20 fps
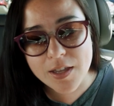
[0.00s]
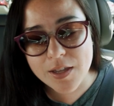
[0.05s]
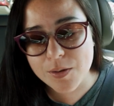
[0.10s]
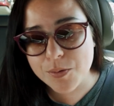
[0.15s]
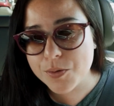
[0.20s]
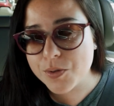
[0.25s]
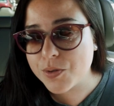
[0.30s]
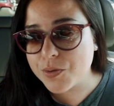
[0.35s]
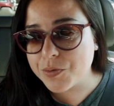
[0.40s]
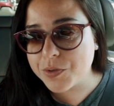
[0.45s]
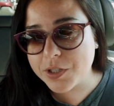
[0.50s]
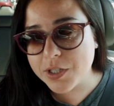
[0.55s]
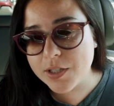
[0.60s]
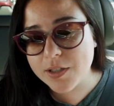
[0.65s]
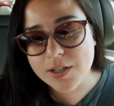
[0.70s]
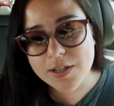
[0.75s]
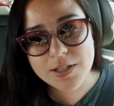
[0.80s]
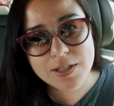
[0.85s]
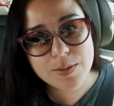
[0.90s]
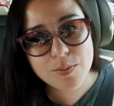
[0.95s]
It was a really
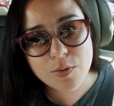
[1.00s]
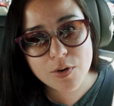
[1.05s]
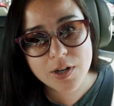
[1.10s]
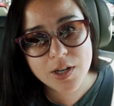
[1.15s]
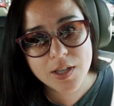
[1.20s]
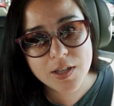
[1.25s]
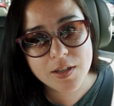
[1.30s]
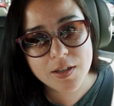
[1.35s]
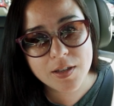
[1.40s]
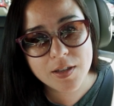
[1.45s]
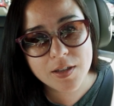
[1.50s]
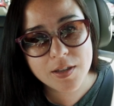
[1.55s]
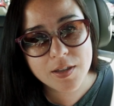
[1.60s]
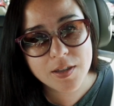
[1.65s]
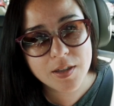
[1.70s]
lazy morning.